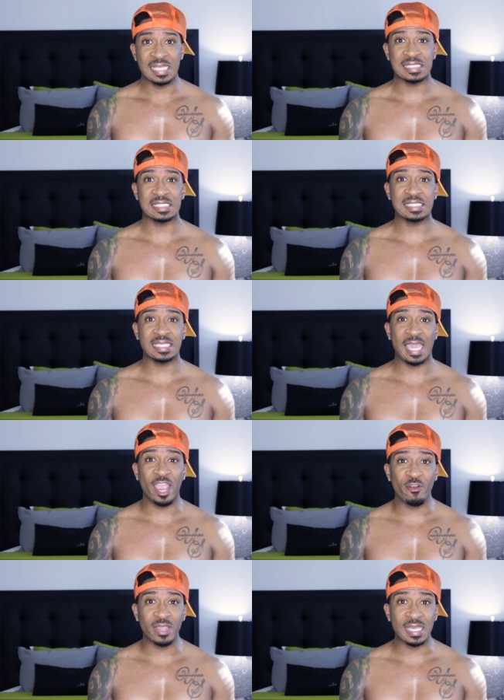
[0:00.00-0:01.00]

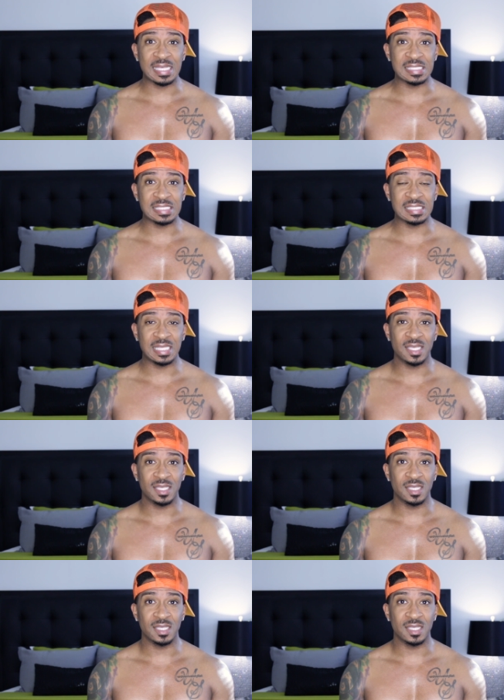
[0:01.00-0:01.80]
scariest.